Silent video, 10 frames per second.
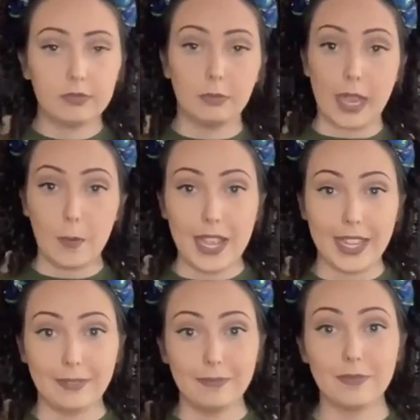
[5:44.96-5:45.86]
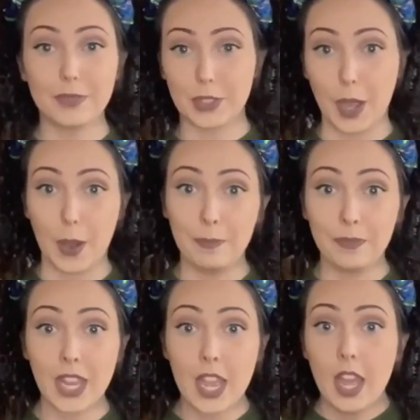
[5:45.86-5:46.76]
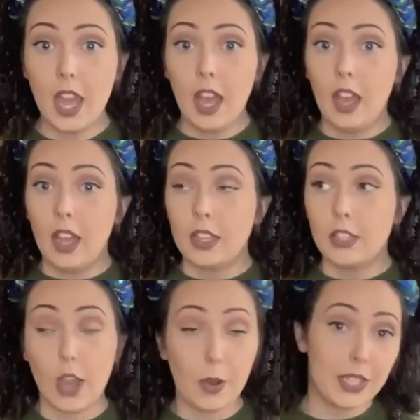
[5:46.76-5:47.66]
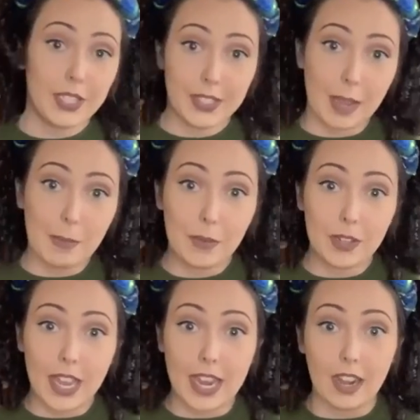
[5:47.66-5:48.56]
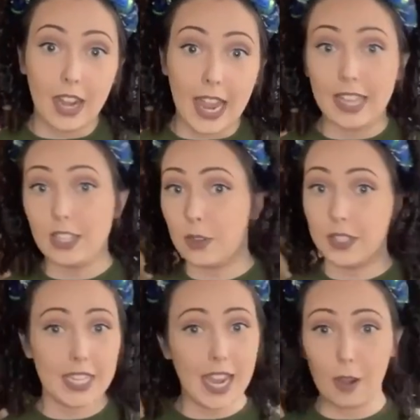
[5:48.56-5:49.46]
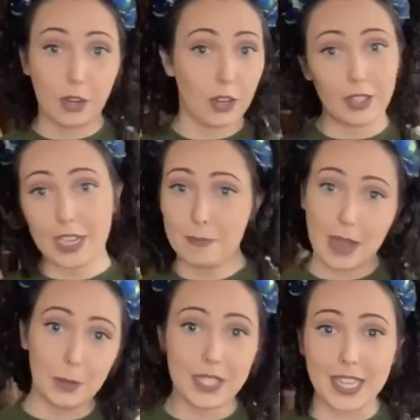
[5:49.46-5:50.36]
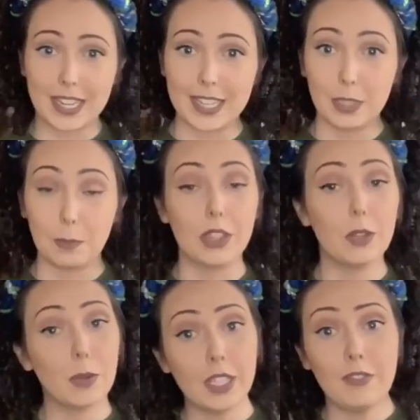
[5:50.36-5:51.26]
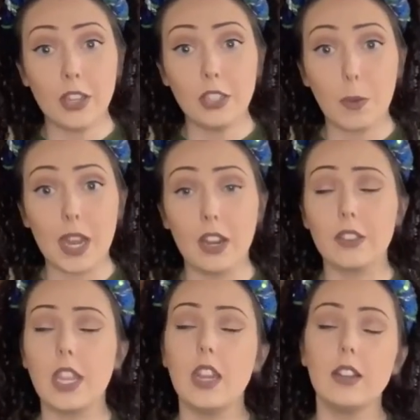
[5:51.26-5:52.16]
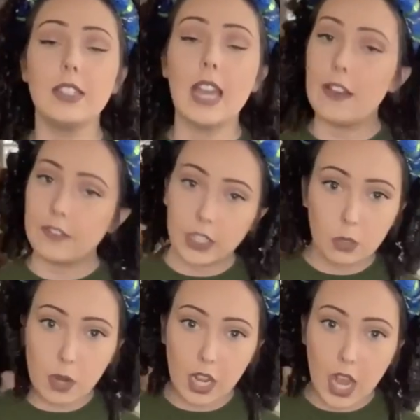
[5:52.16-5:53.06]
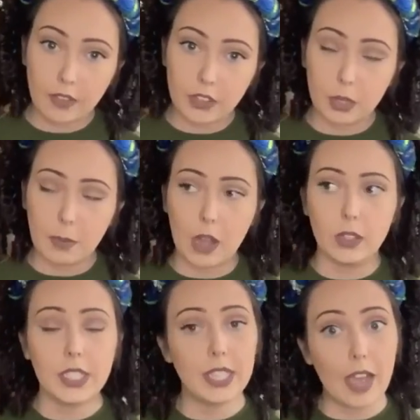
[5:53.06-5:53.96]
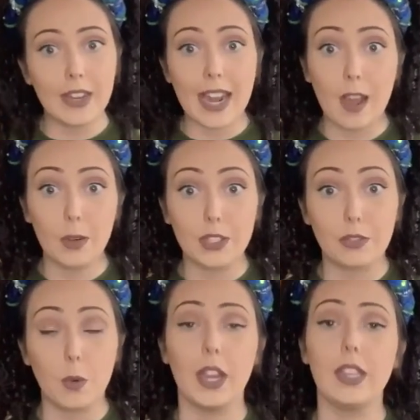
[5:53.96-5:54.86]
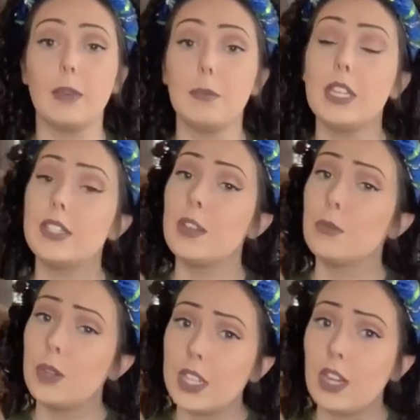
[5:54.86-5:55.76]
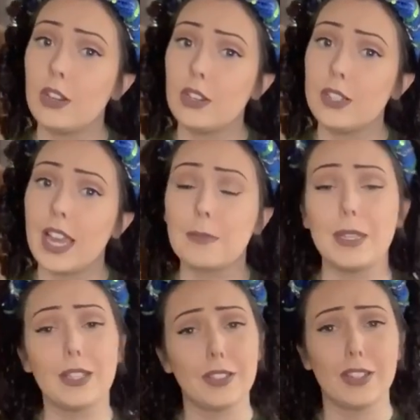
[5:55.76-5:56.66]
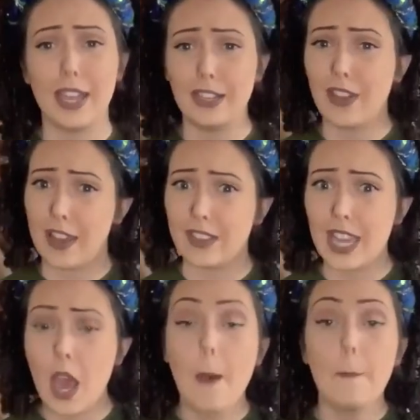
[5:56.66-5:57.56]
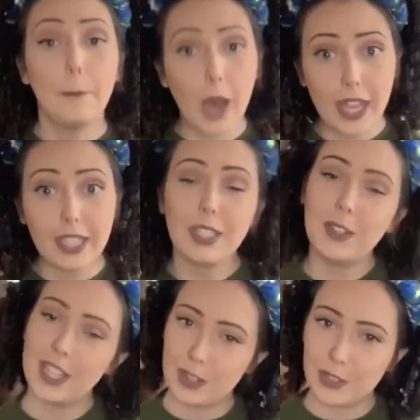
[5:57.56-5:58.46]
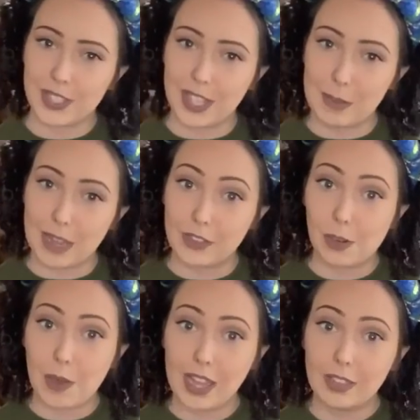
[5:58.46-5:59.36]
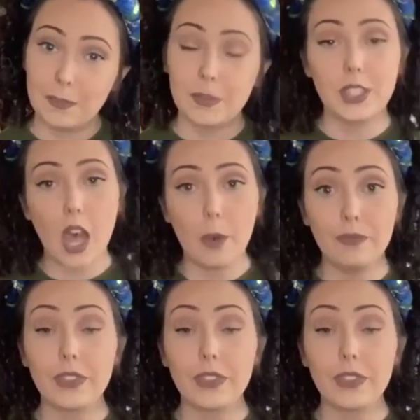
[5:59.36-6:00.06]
wig. So no, this is not my real hair, and you can see how curly and bouncy it is, but they're really fun to wear. They are not fun to wear after about 7 hours of wearing them because they really hurt your neck because they're kind of heavy. But you get used to them after a while. So